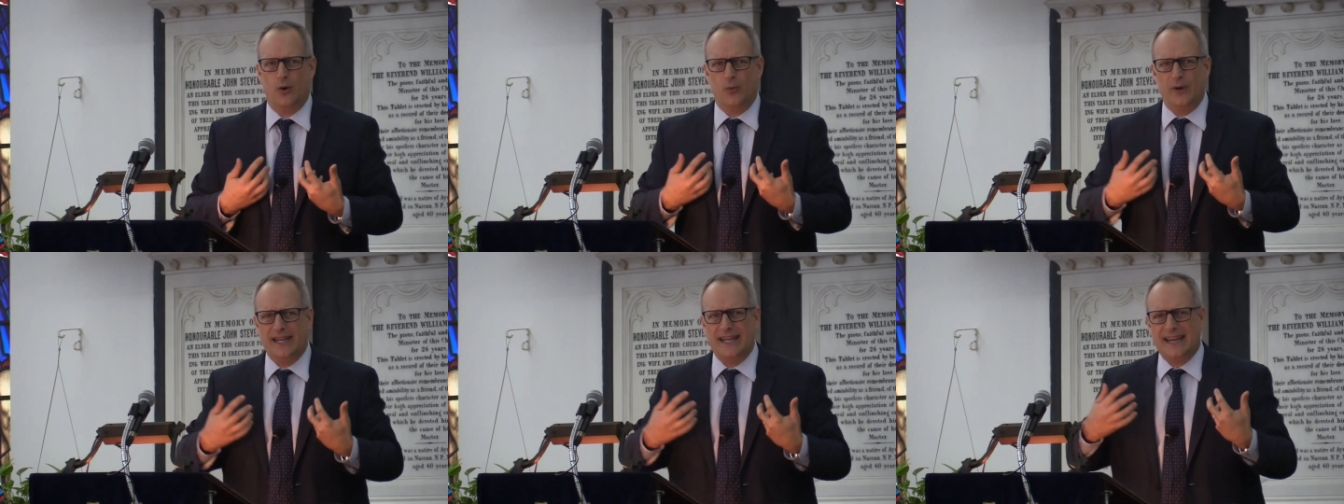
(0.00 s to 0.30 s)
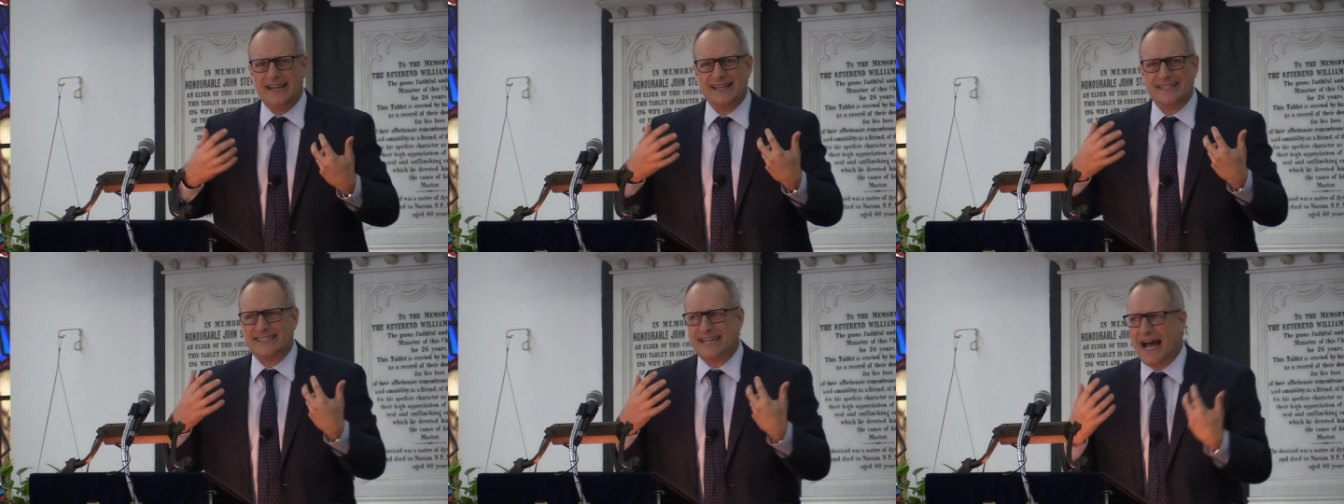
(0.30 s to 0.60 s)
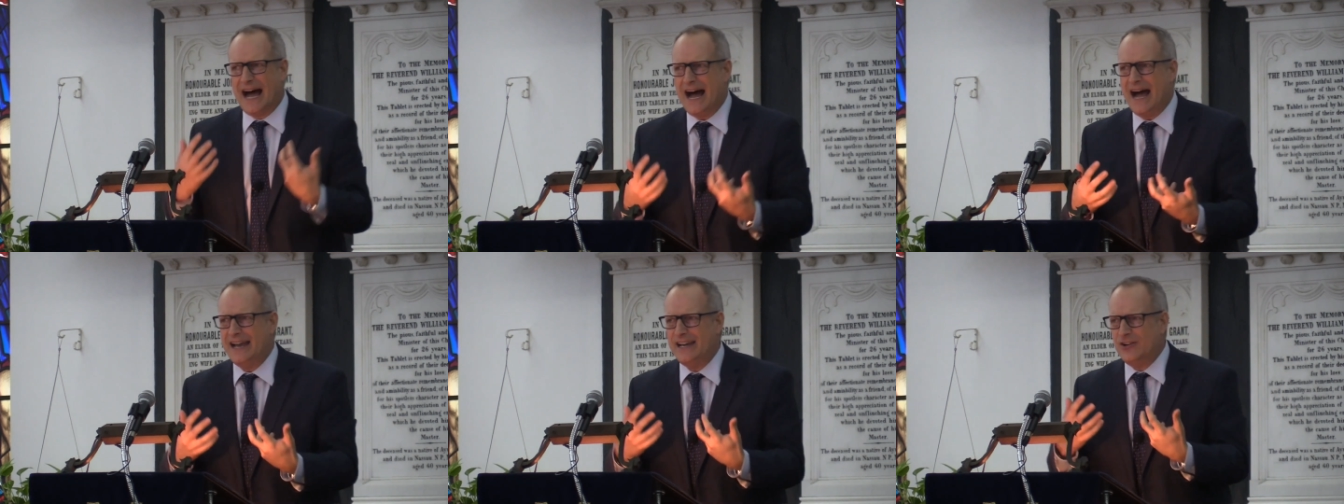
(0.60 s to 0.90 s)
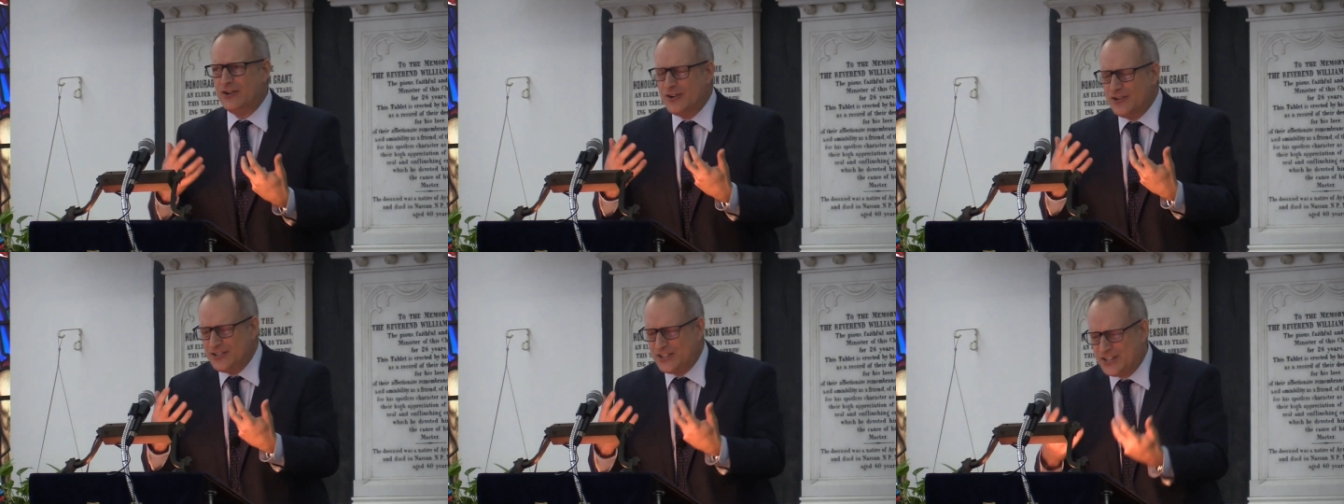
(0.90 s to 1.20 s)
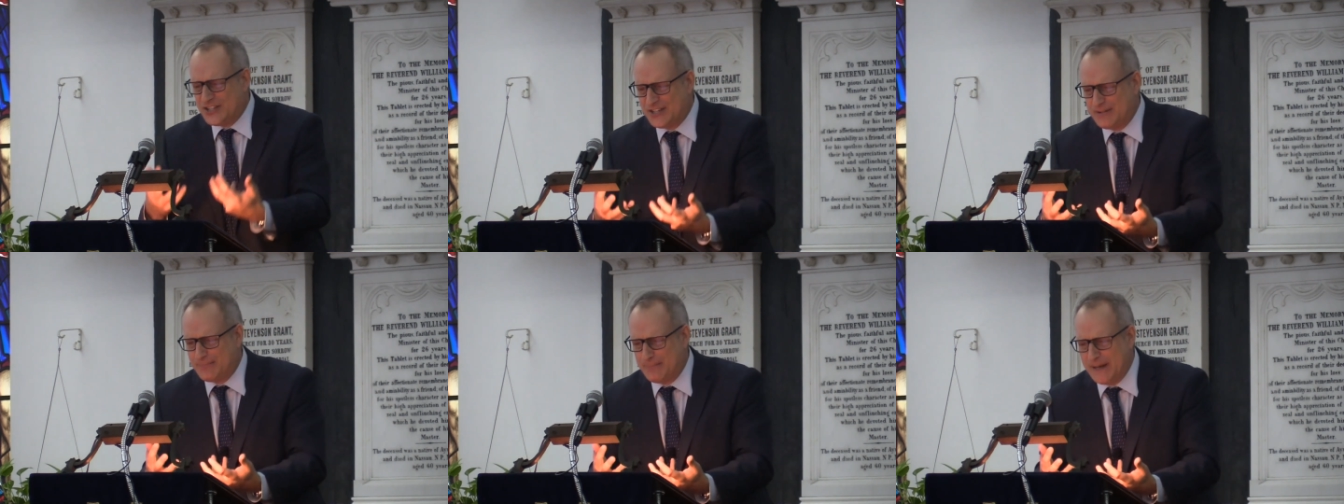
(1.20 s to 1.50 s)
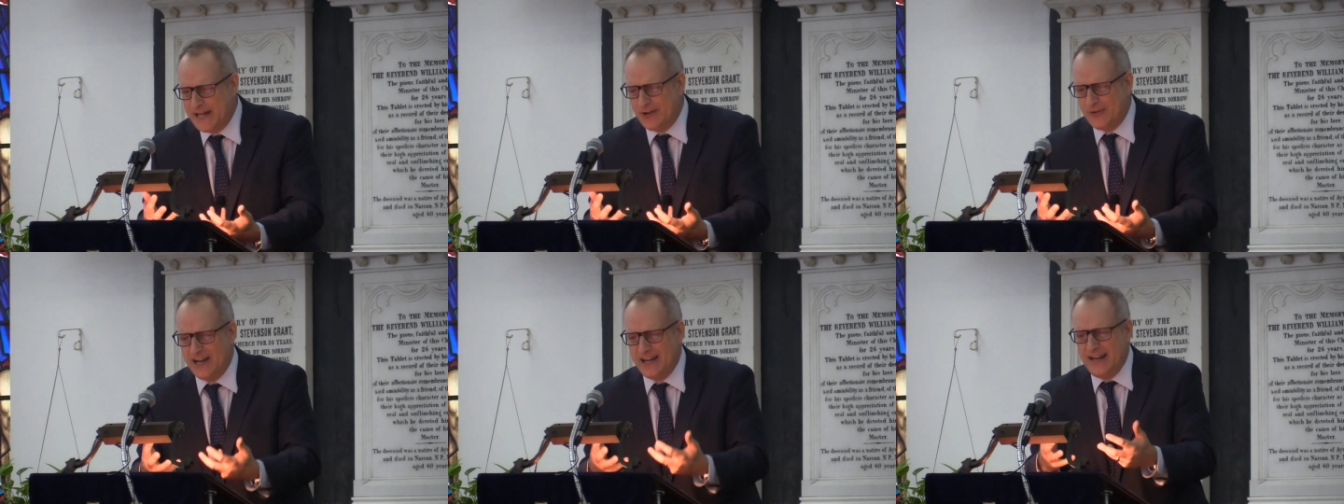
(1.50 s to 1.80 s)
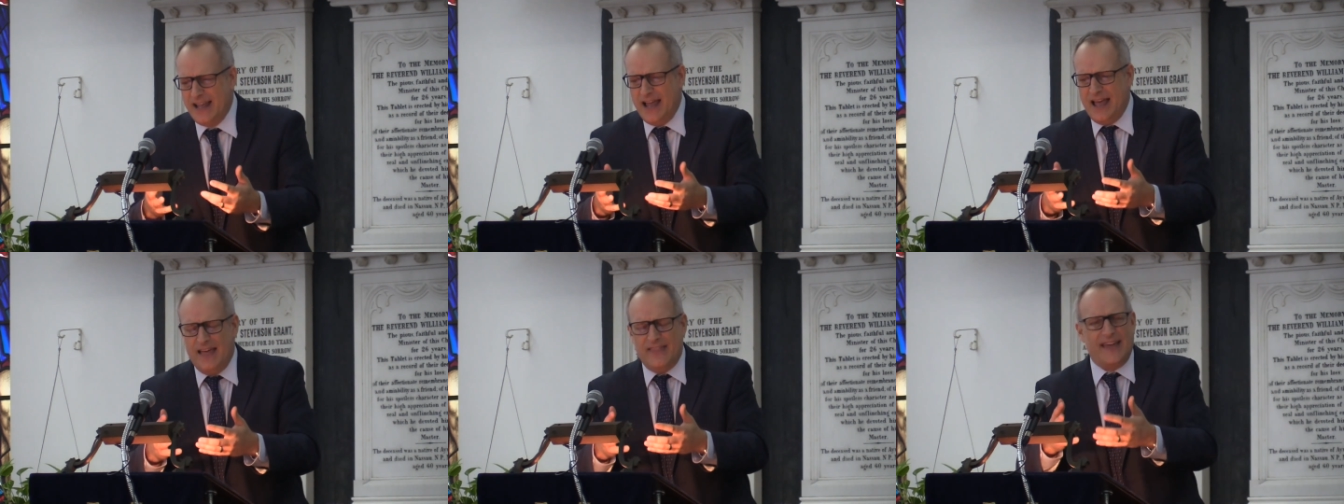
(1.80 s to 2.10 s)
We get a tired
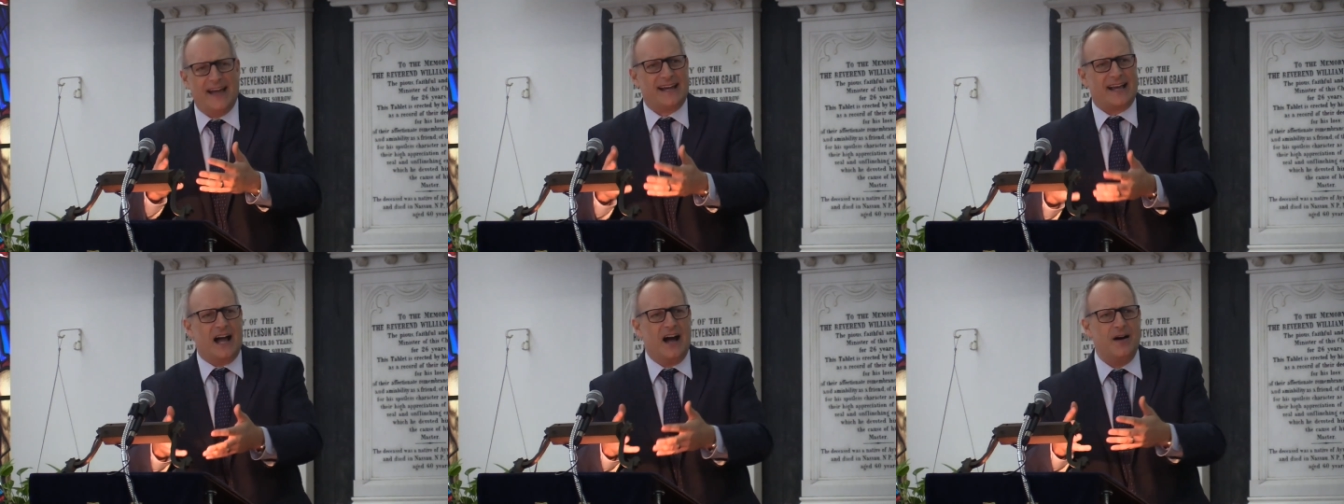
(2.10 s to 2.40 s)
spirit that